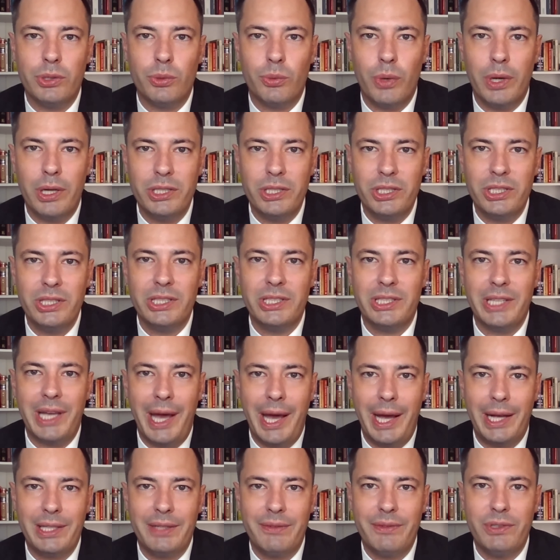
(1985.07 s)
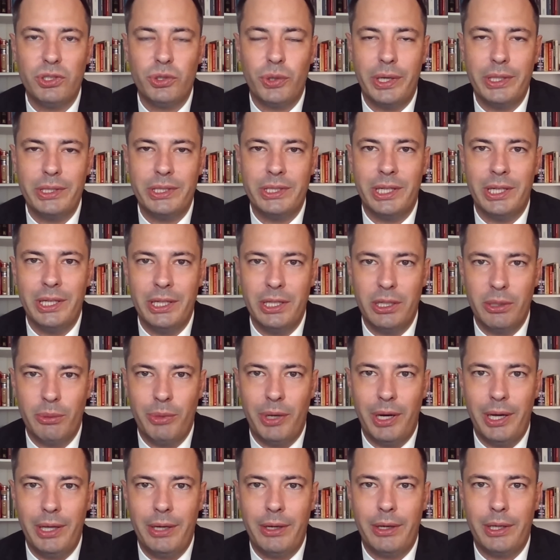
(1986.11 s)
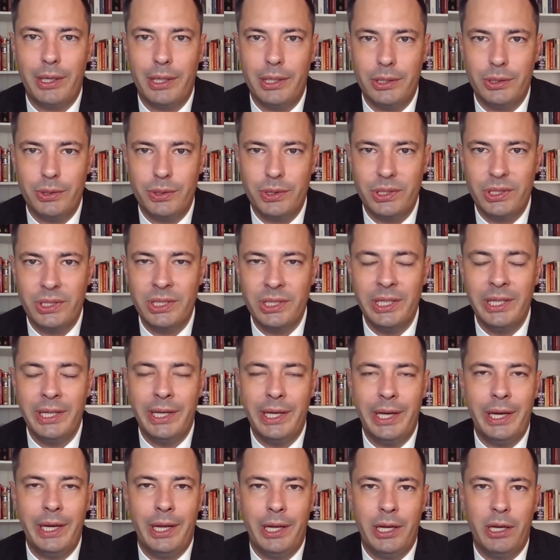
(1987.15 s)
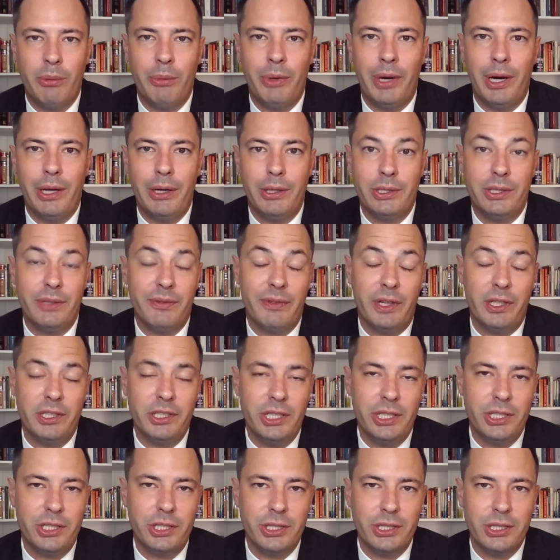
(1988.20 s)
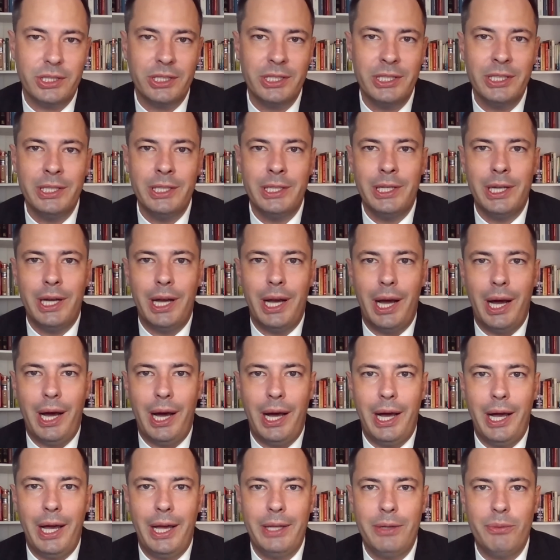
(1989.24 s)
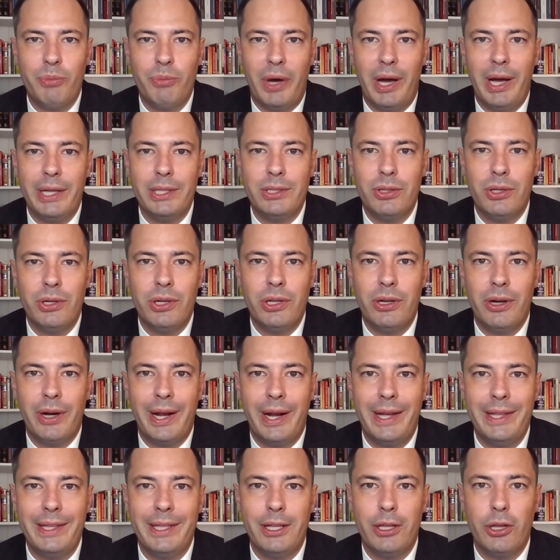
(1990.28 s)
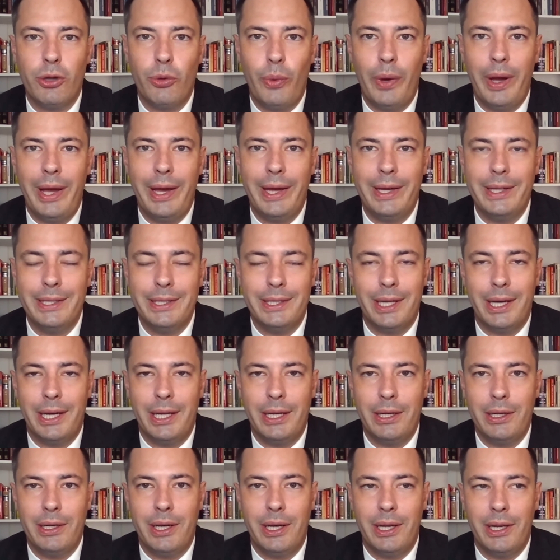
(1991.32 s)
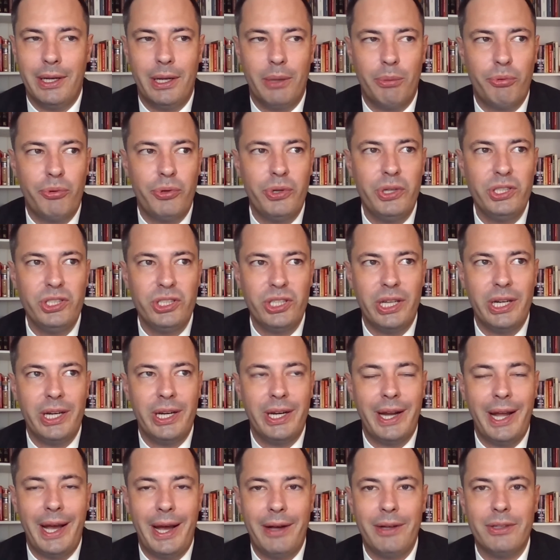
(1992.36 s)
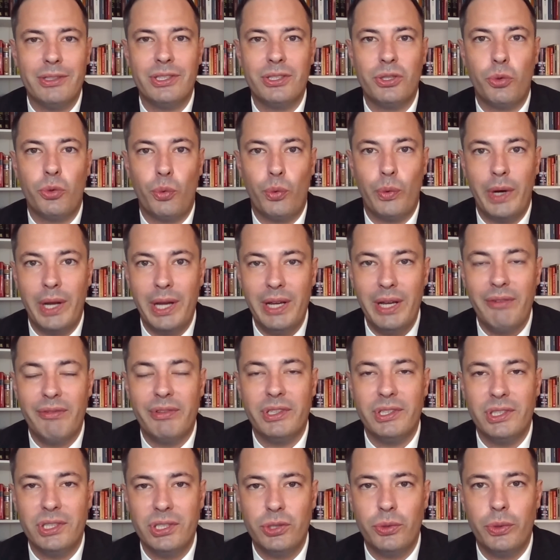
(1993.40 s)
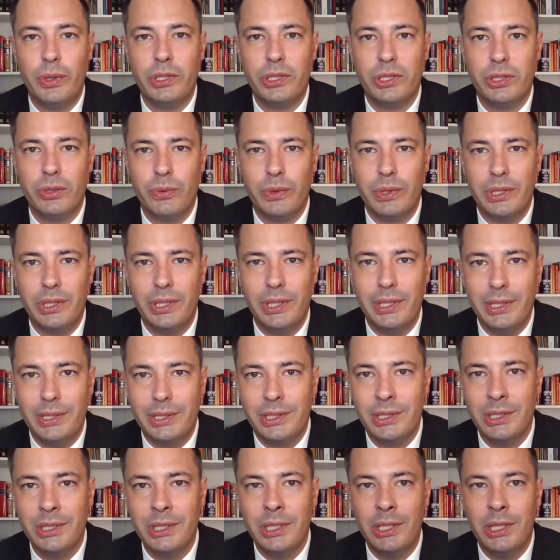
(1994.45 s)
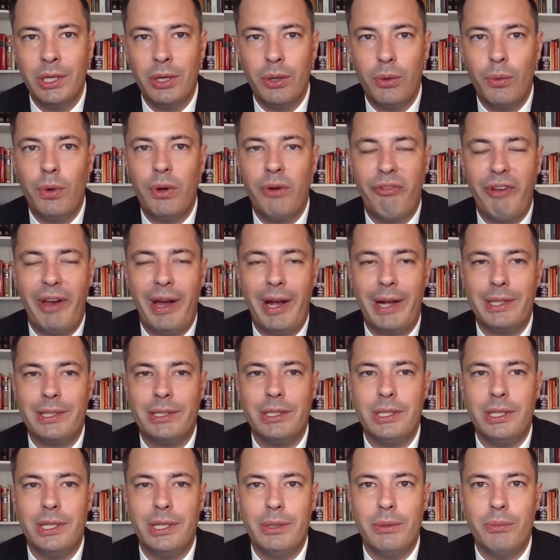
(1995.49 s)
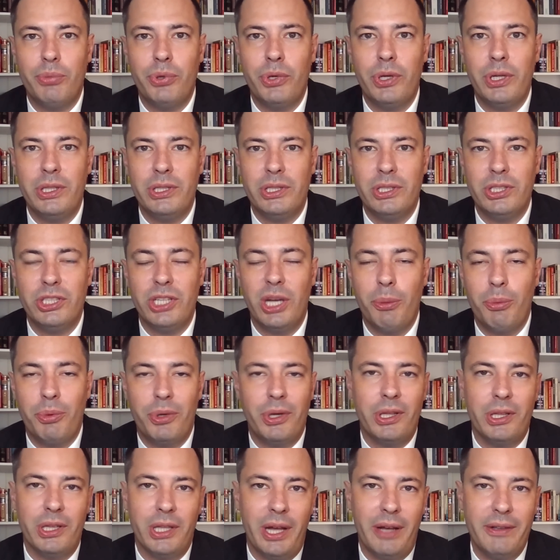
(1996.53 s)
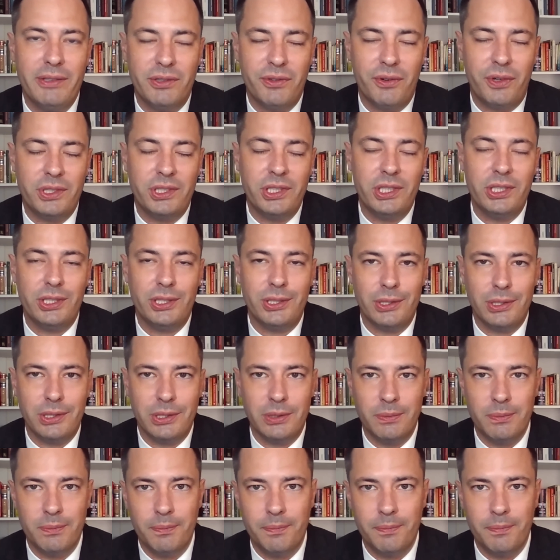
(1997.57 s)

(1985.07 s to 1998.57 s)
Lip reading: Russia is actively trying to undermine our countries and undermine our civilizations. And by turning our head the other way and not appreciating how grave the situation really is, we're in fact putting into jeopardy the lives of our citizens.